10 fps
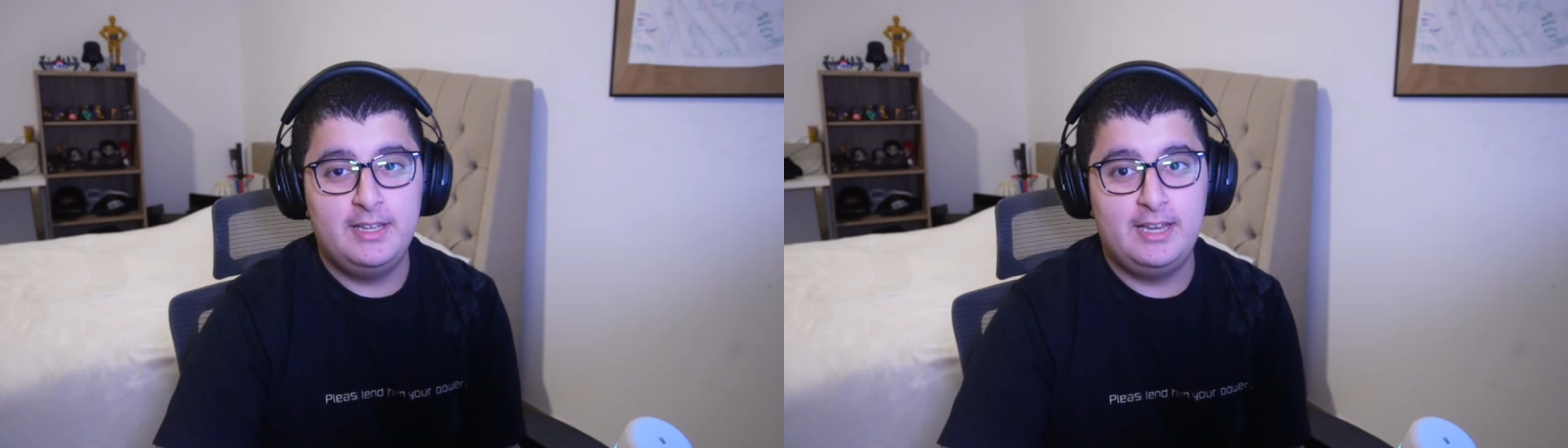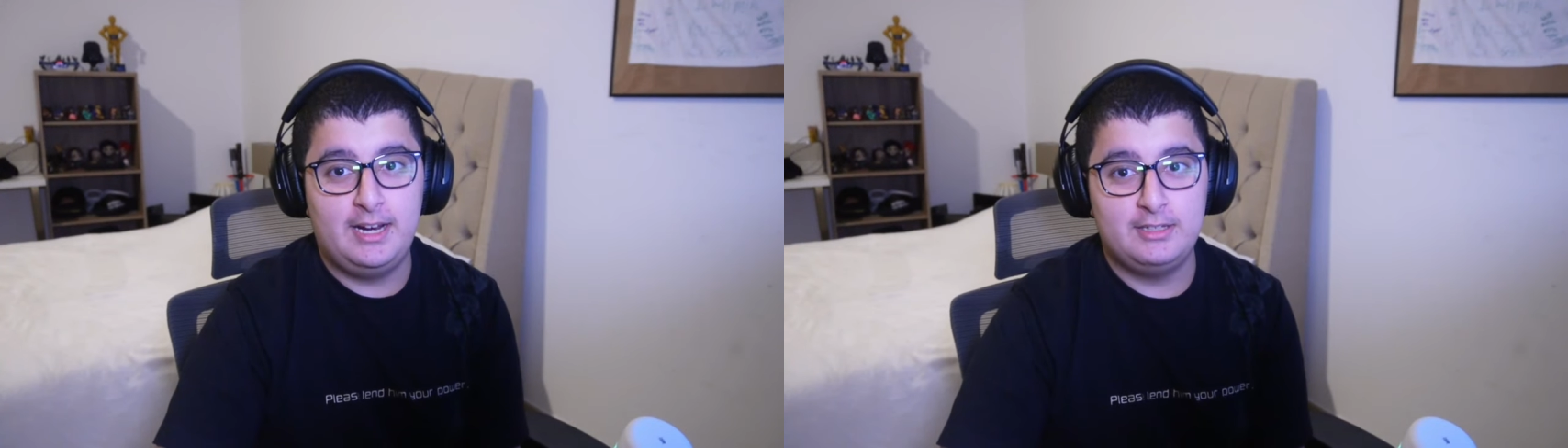
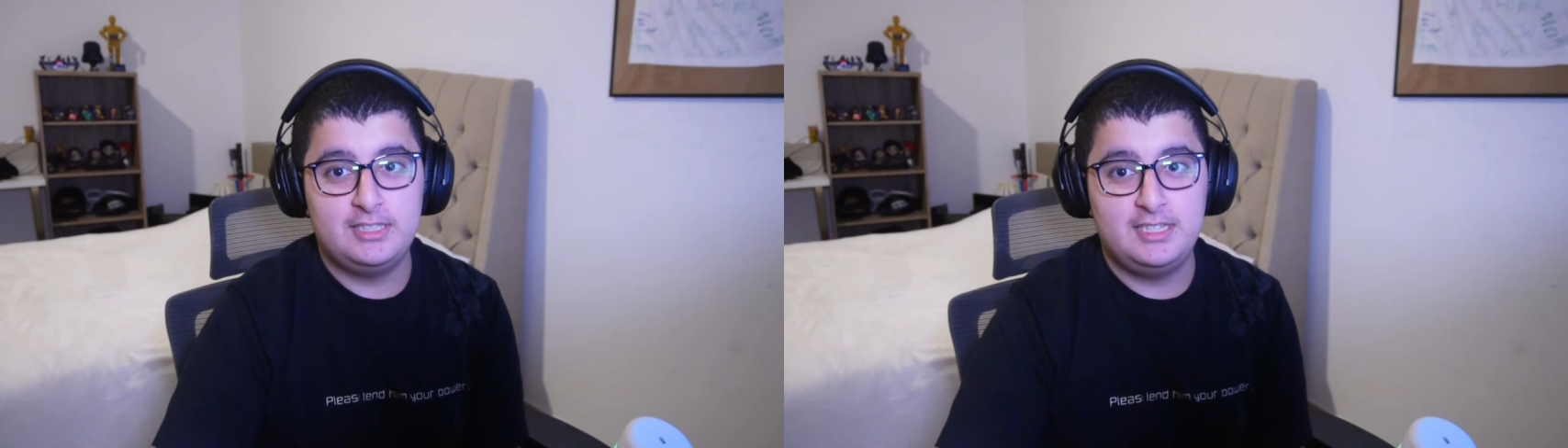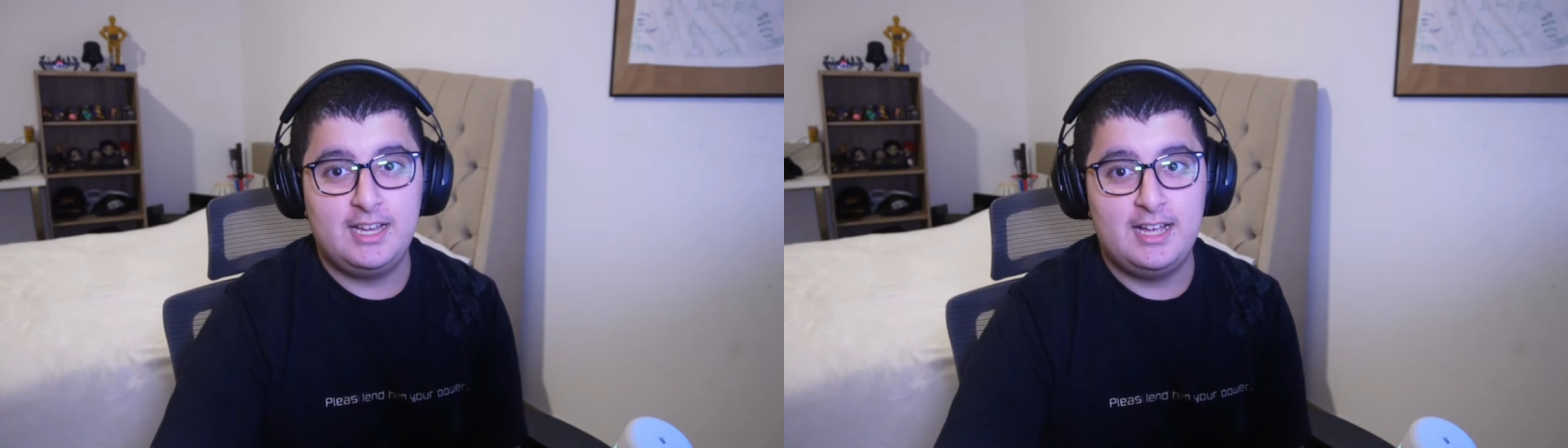and I'll
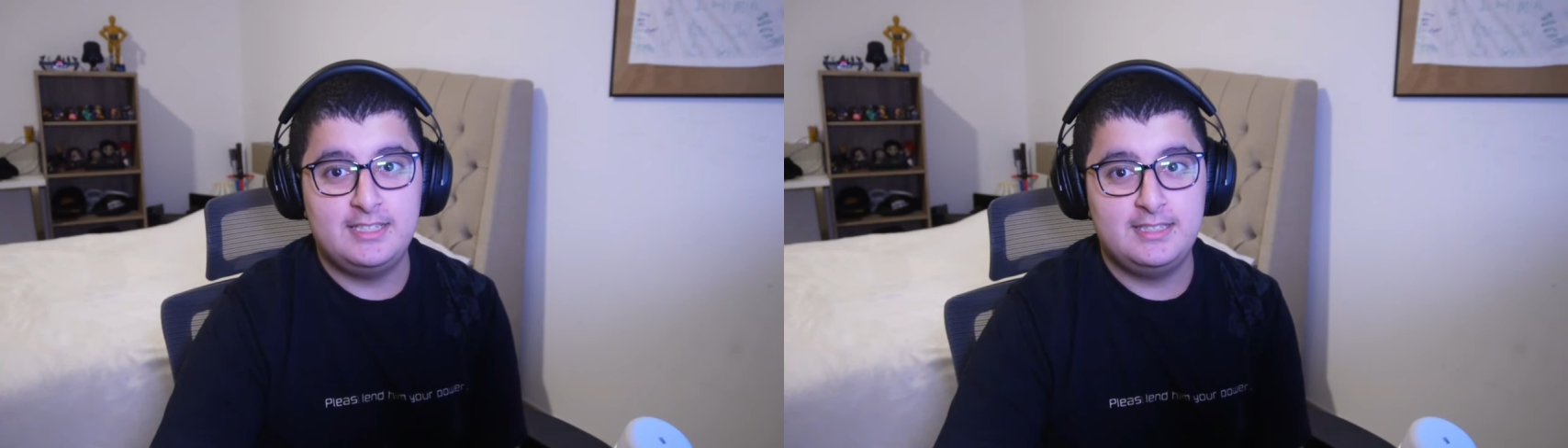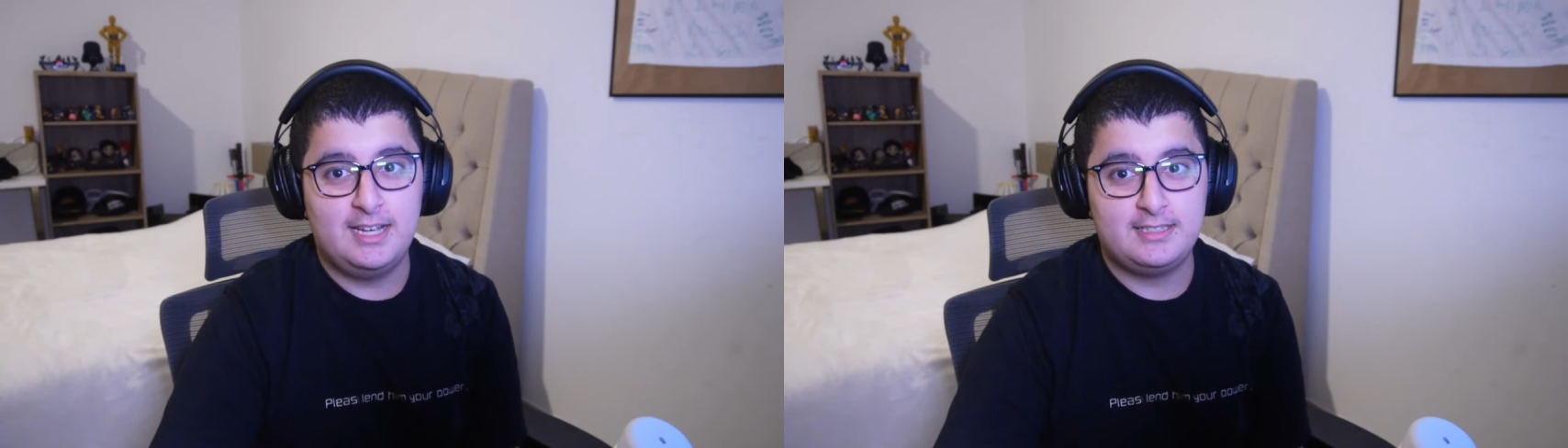see you
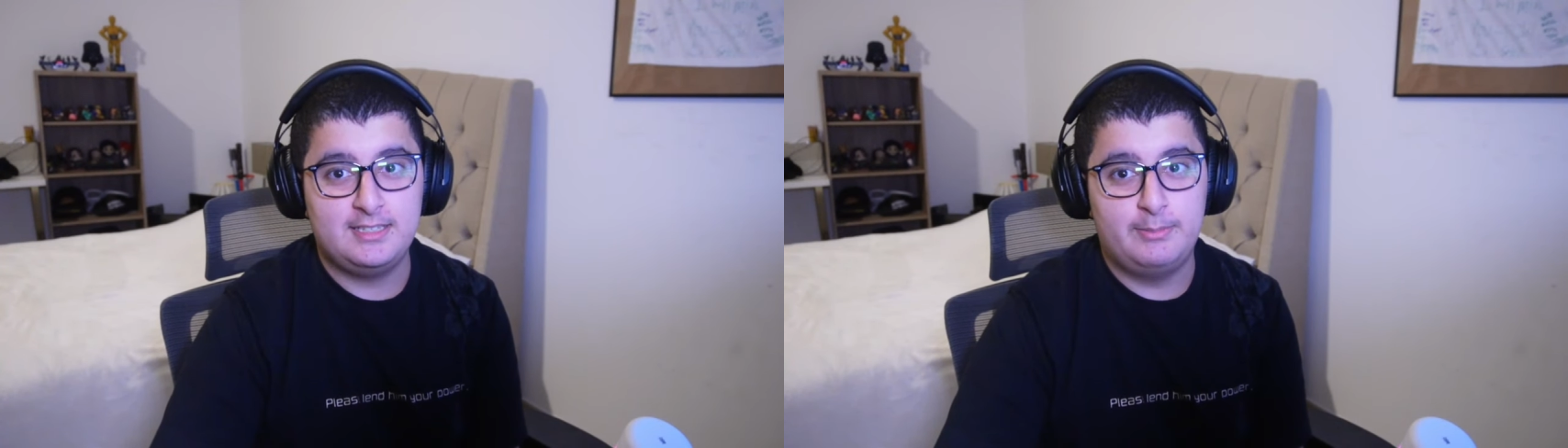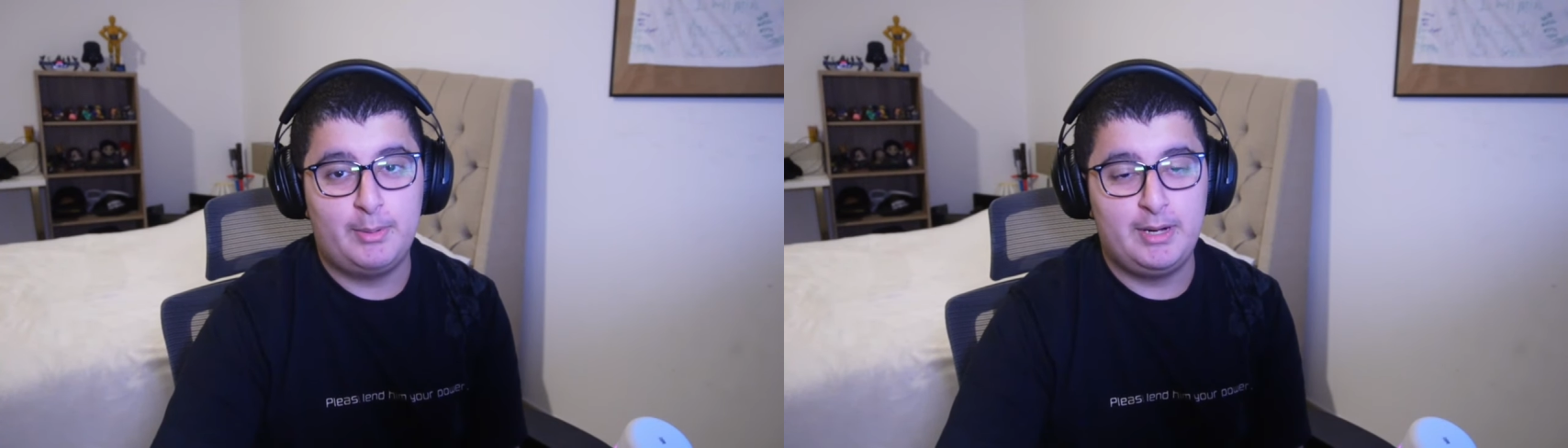guys next
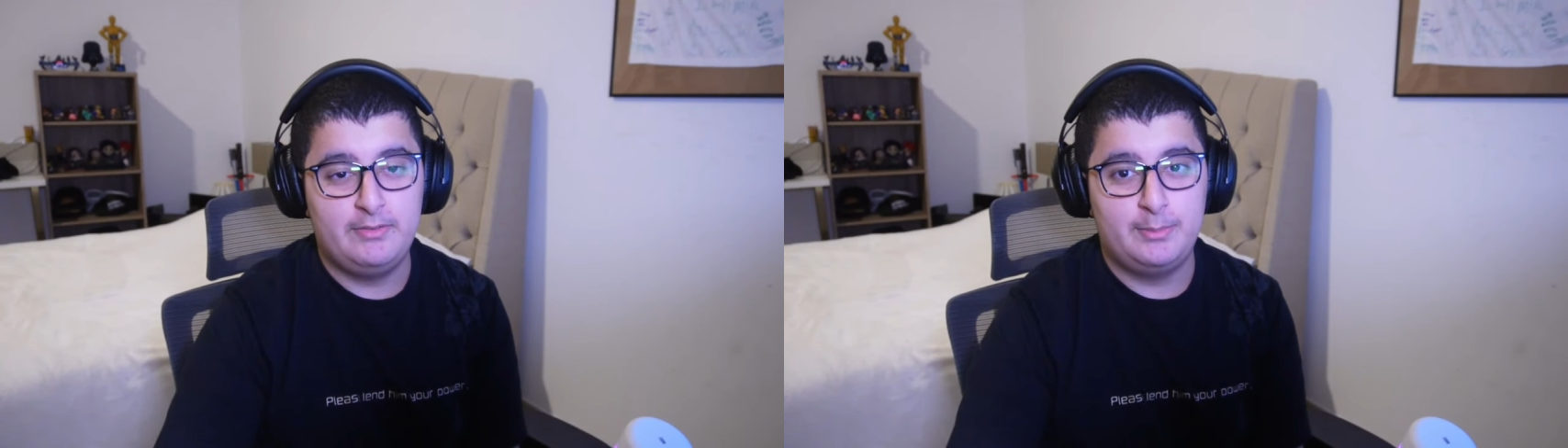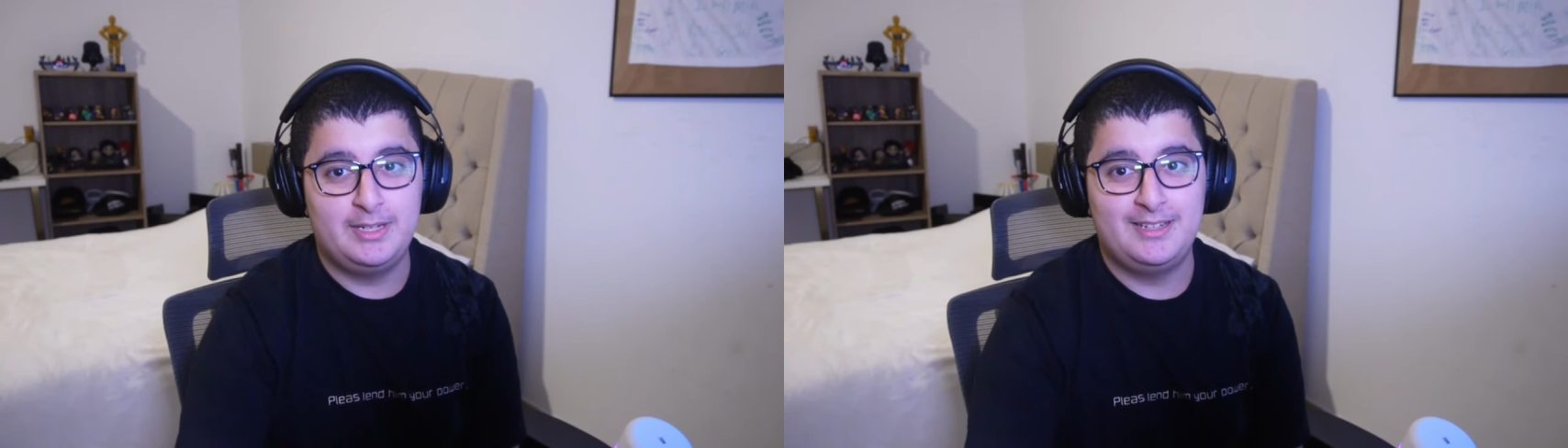time. Bye bye,
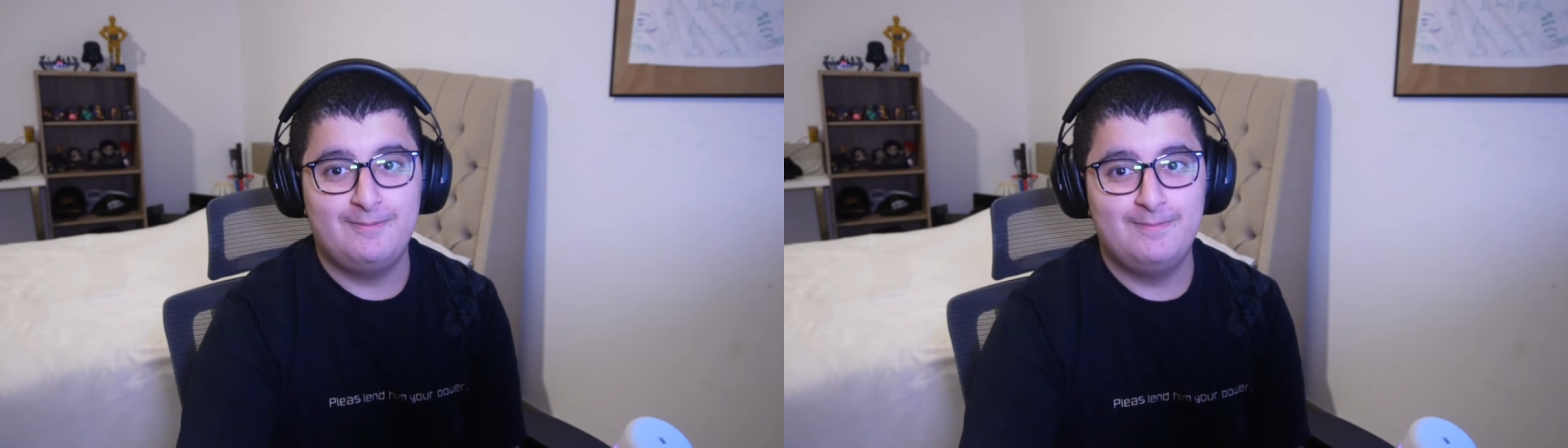everybody.